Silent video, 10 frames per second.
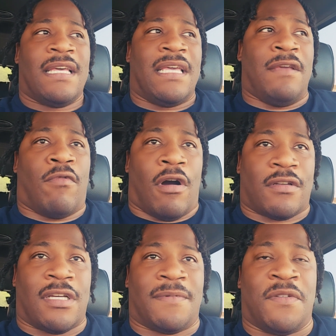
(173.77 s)
He
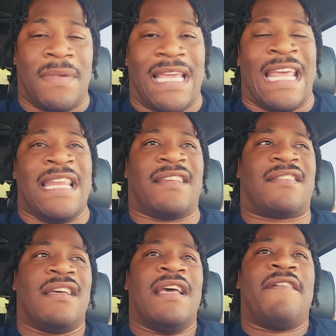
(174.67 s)
walks up to me in
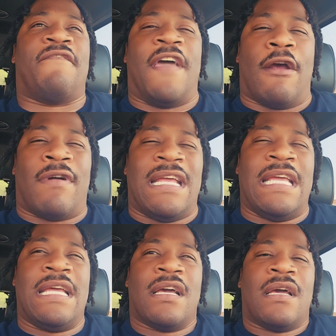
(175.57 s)
this
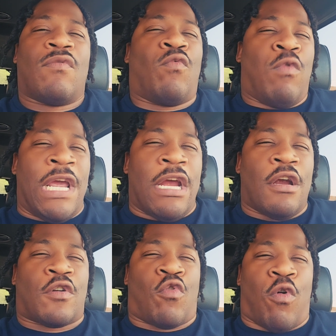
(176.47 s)
very
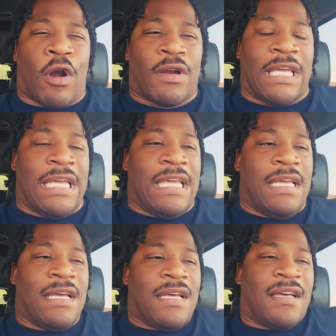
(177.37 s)
weird,
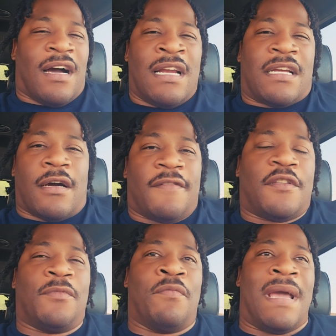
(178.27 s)
quirky,
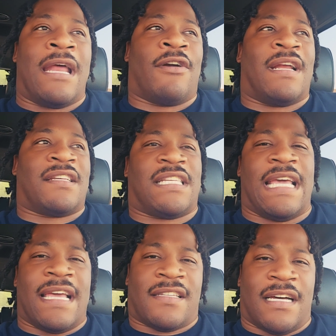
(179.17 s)
uncomfortable manner and
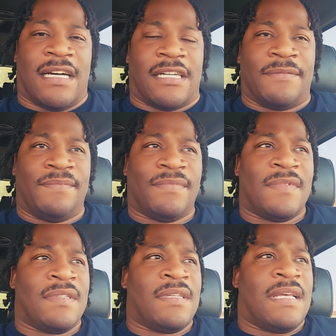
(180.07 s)
says, uh,
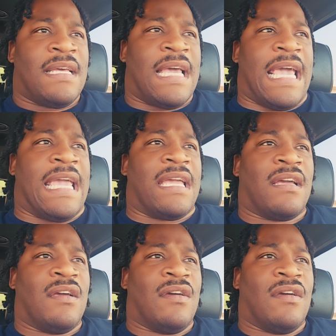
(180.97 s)
hey,